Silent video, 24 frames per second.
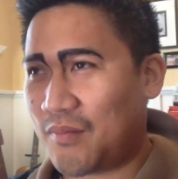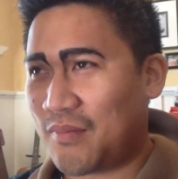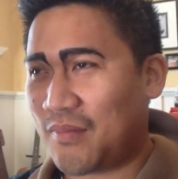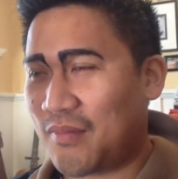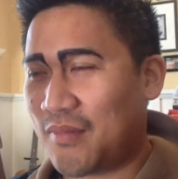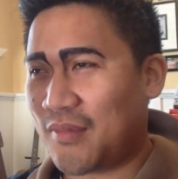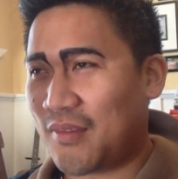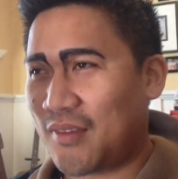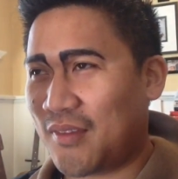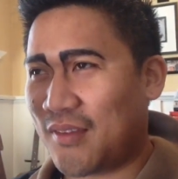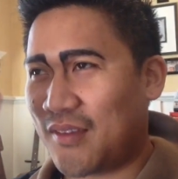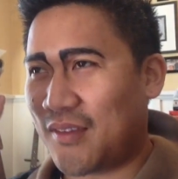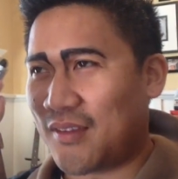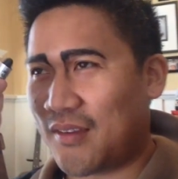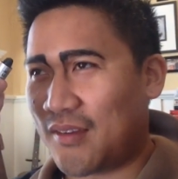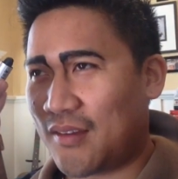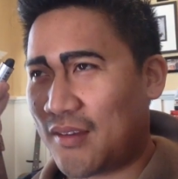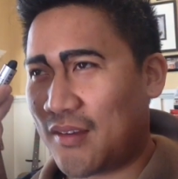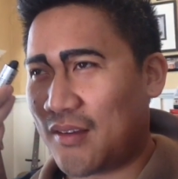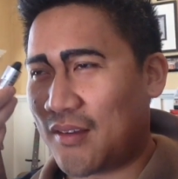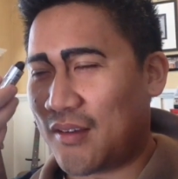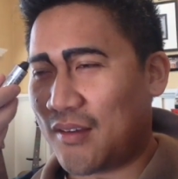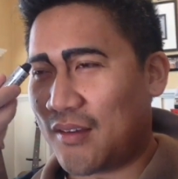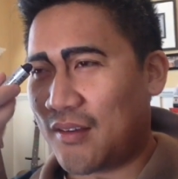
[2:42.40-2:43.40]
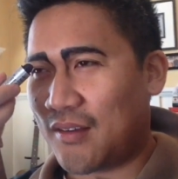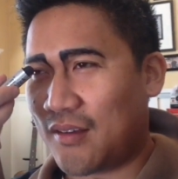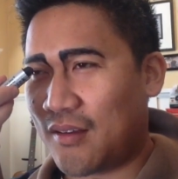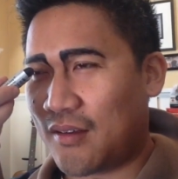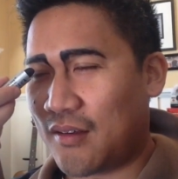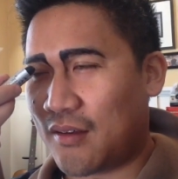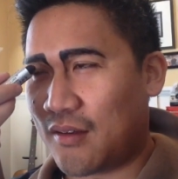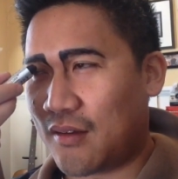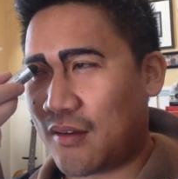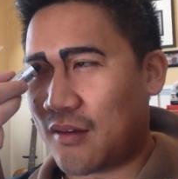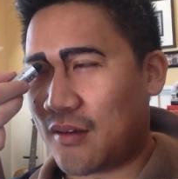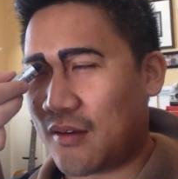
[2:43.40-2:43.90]

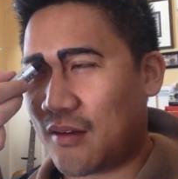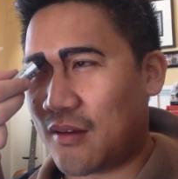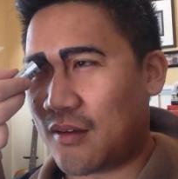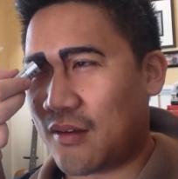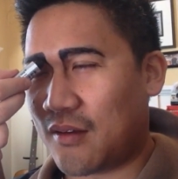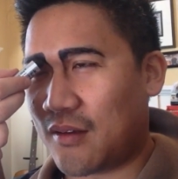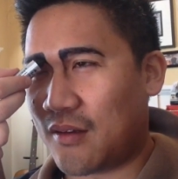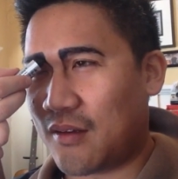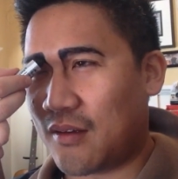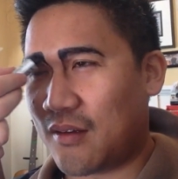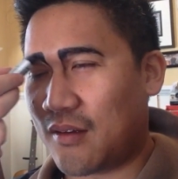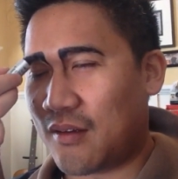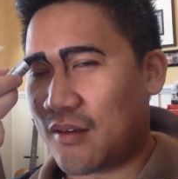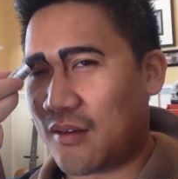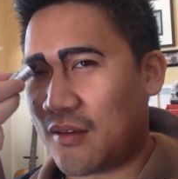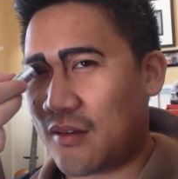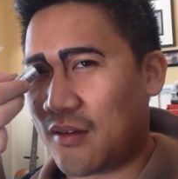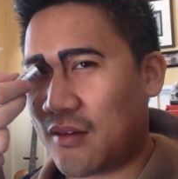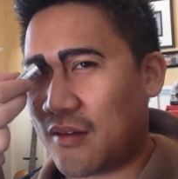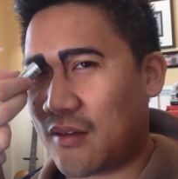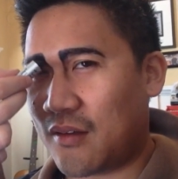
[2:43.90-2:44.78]
Nothing is said.